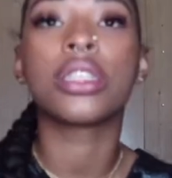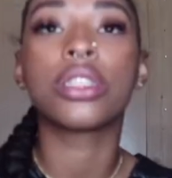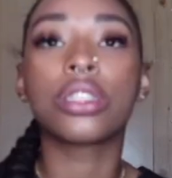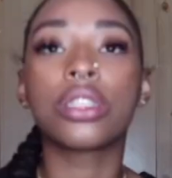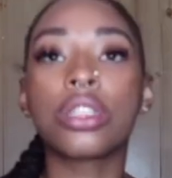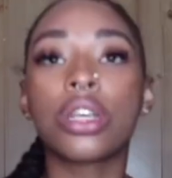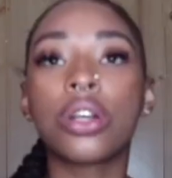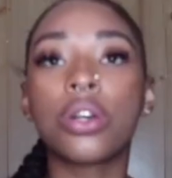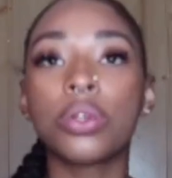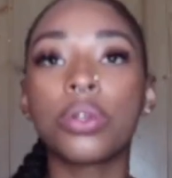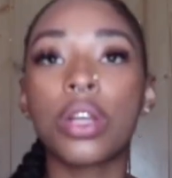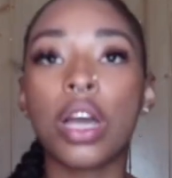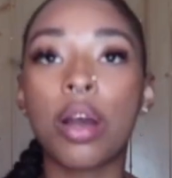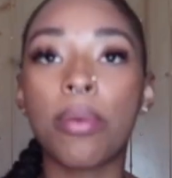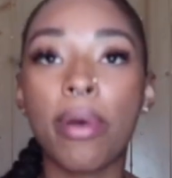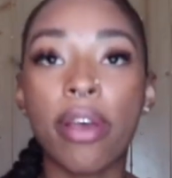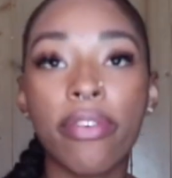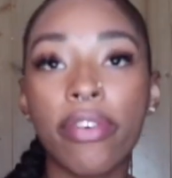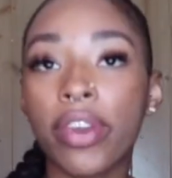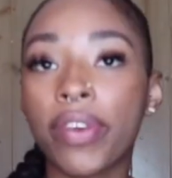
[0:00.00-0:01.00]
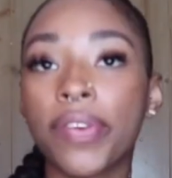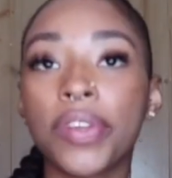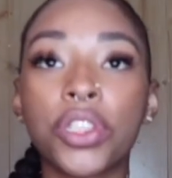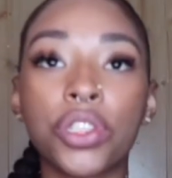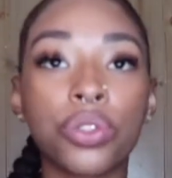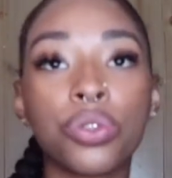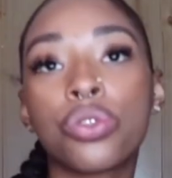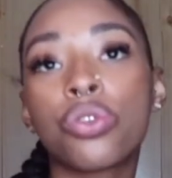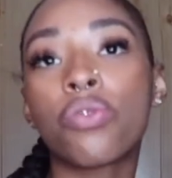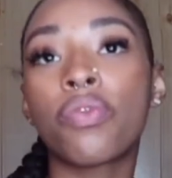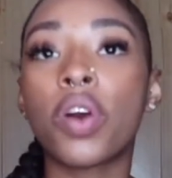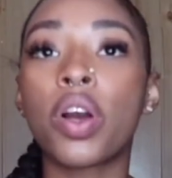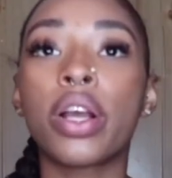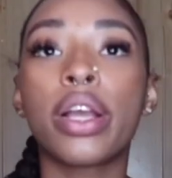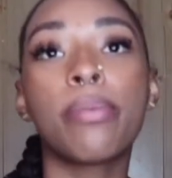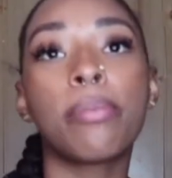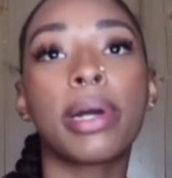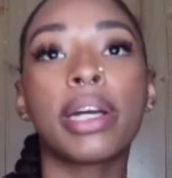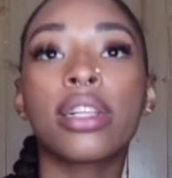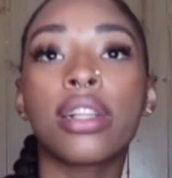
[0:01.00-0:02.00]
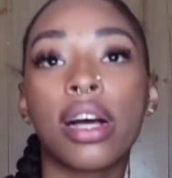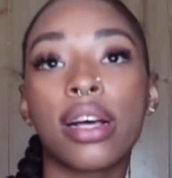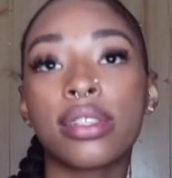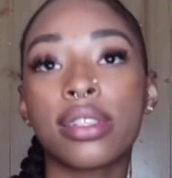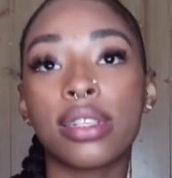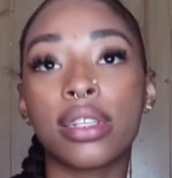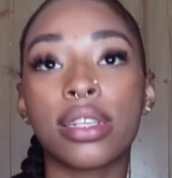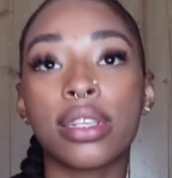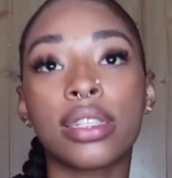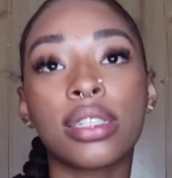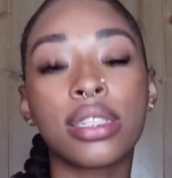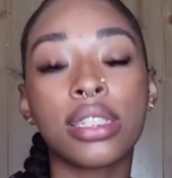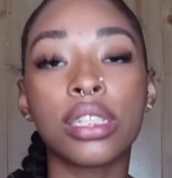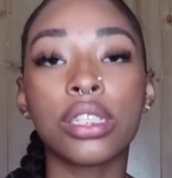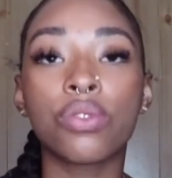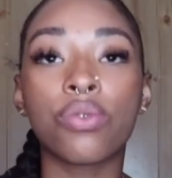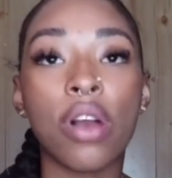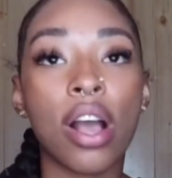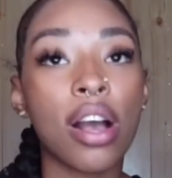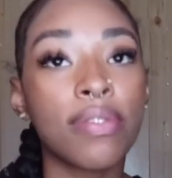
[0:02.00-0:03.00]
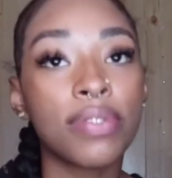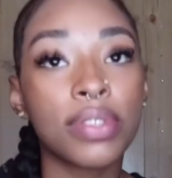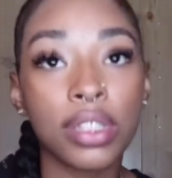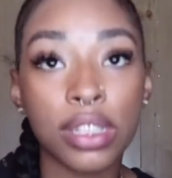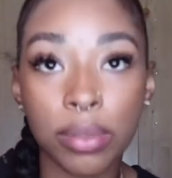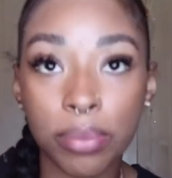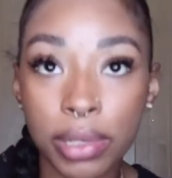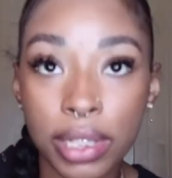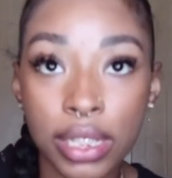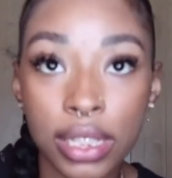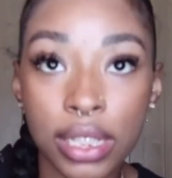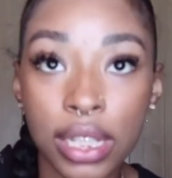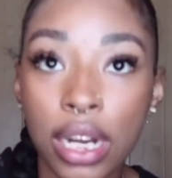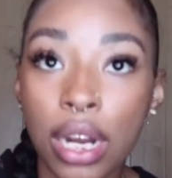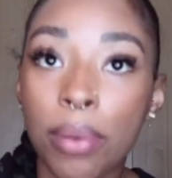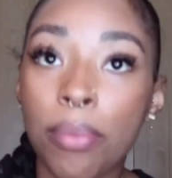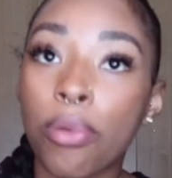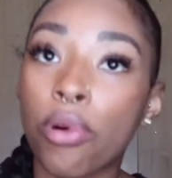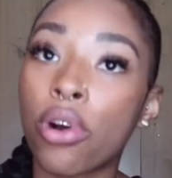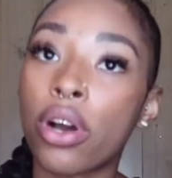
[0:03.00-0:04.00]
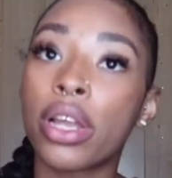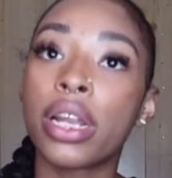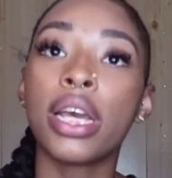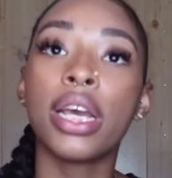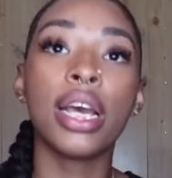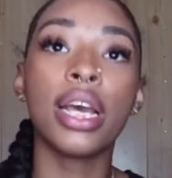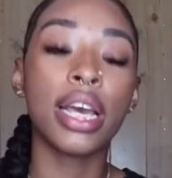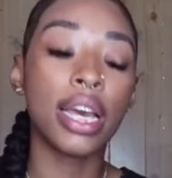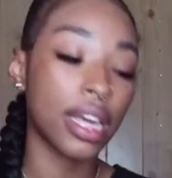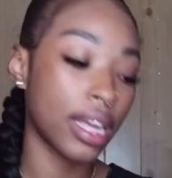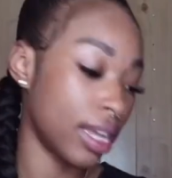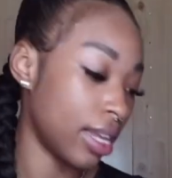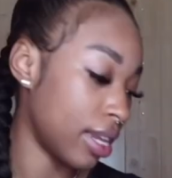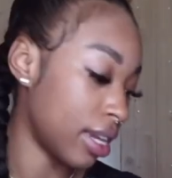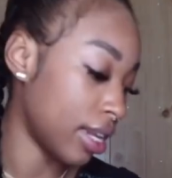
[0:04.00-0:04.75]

So now my favorite shoe so far in my closet is these Raf Simons that I bought and